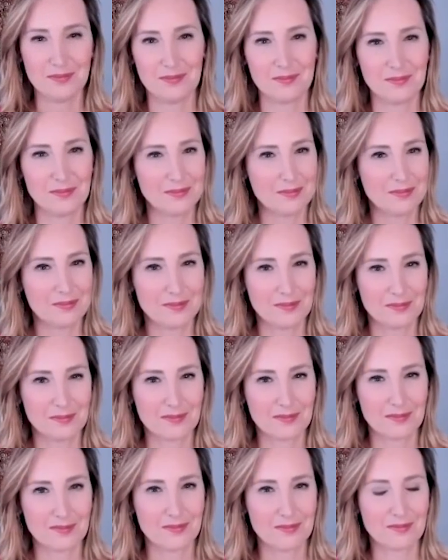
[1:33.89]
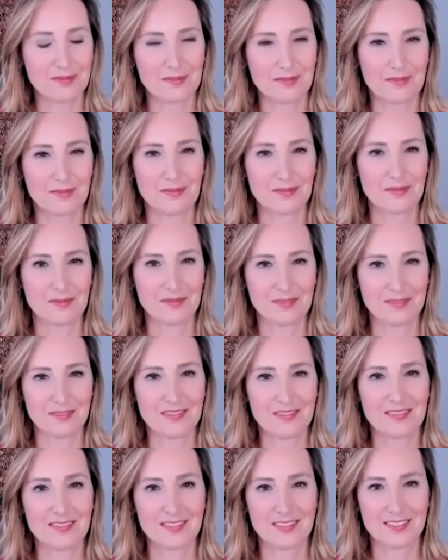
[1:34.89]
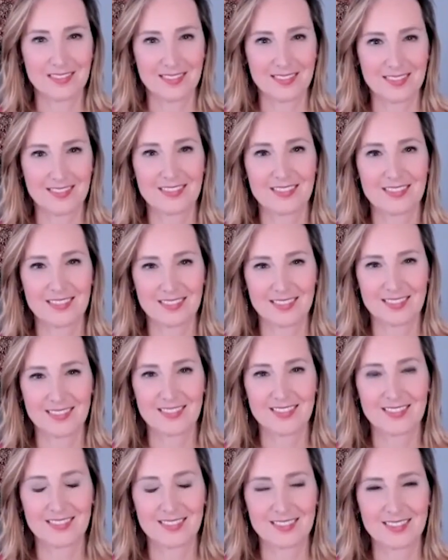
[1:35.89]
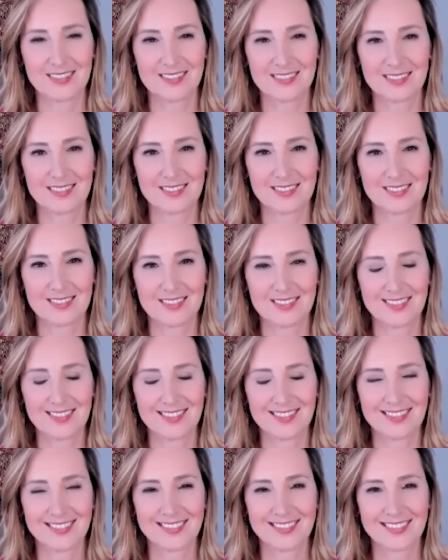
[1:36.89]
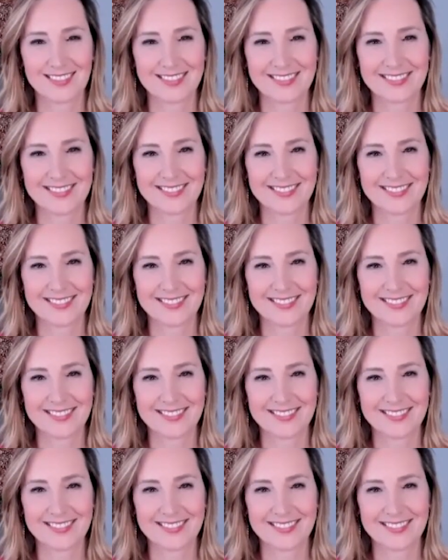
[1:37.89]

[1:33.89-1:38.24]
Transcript: (not speaking)